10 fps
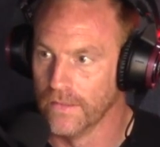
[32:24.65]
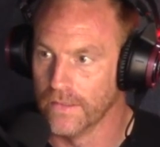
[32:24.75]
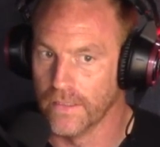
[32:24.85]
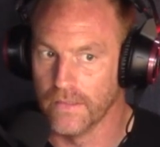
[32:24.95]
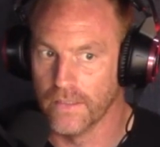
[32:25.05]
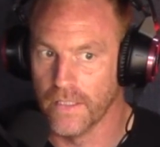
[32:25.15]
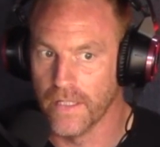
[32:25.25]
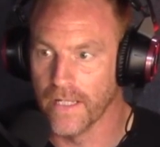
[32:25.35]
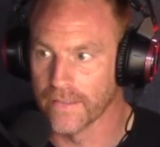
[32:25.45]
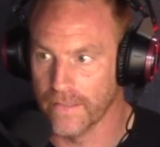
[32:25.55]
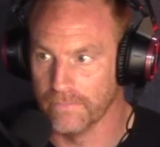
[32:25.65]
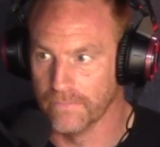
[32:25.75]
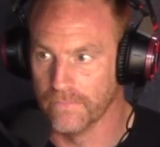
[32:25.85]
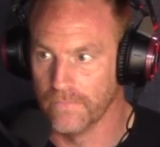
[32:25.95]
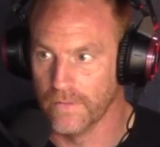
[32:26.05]
And then and then nailed it.
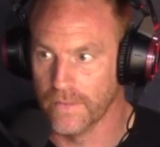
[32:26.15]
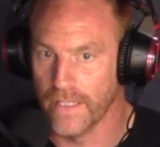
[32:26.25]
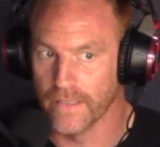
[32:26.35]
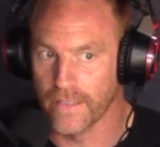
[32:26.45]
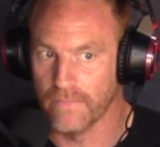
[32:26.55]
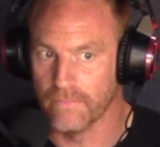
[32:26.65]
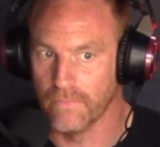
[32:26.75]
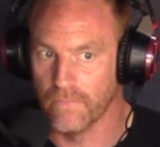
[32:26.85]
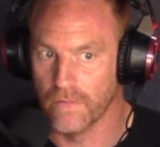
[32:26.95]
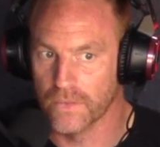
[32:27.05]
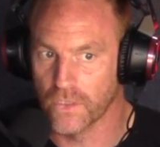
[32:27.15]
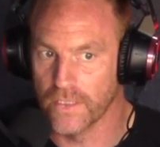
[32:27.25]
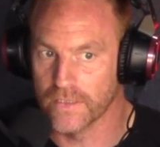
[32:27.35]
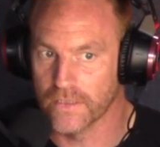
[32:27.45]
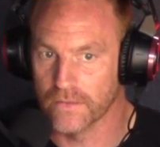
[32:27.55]
Yeah. Nailed it. So
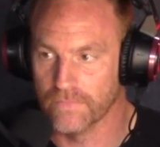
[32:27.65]
maybe the other